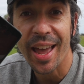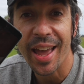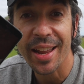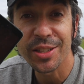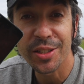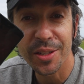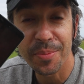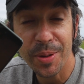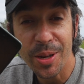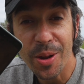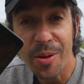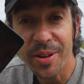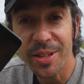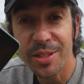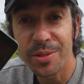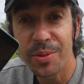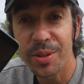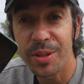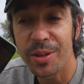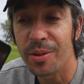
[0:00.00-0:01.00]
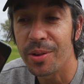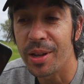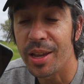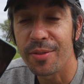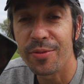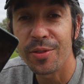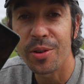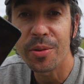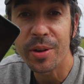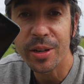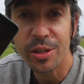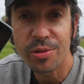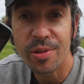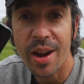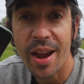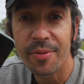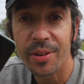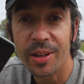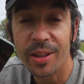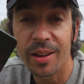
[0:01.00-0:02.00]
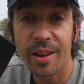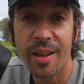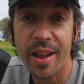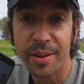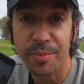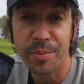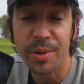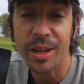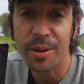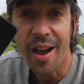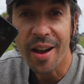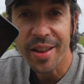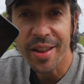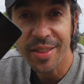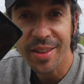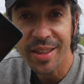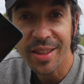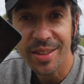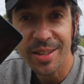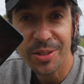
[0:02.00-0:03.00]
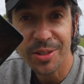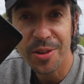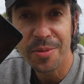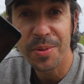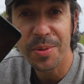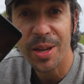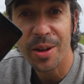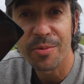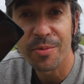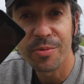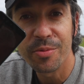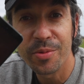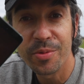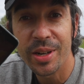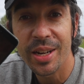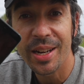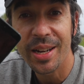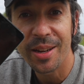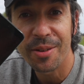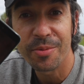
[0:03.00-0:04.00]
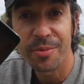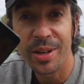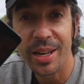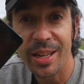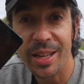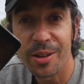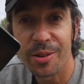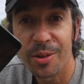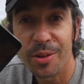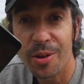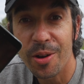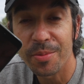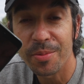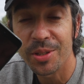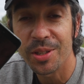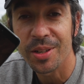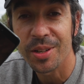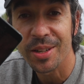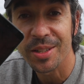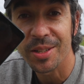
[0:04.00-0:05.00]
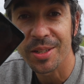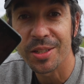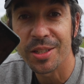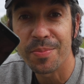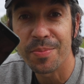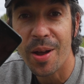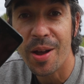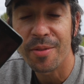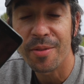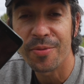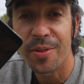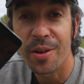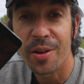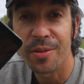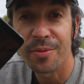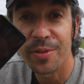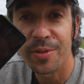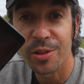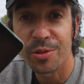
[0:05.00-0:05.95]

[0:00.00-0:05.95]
And to be honest with you, if you're a traveler like me, I think this could be a really, really good option as a smartphone for